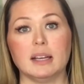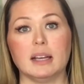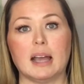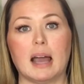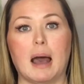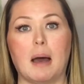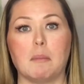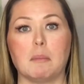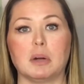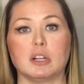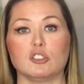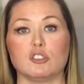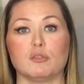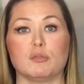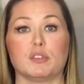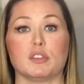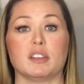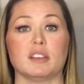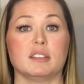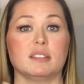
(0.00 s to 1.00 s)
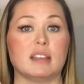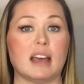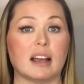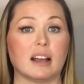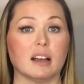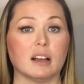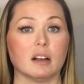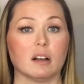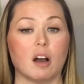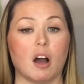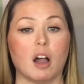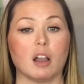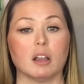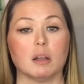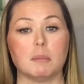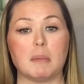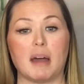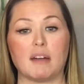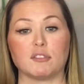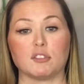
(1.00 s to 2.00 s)
How much for the second
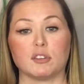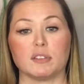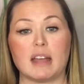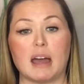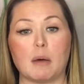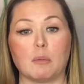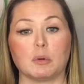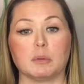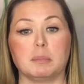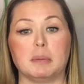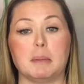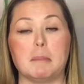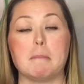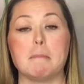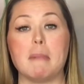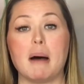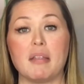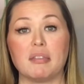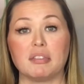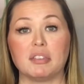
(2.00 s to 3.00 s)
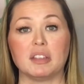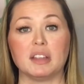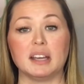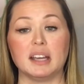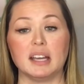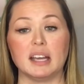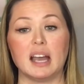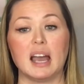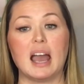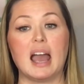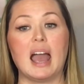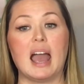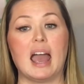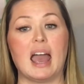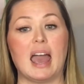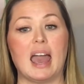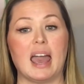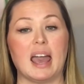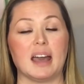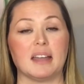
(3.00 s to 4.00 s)
column? After that would be monthly,
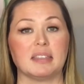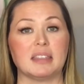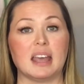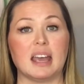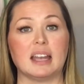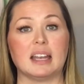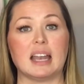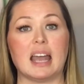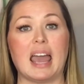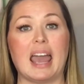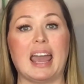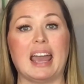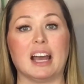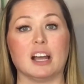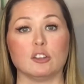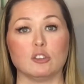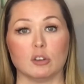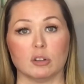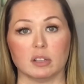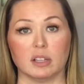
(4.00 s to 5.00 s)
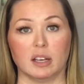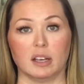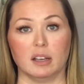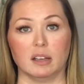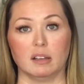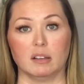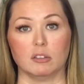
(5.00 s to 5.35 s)
and then annually.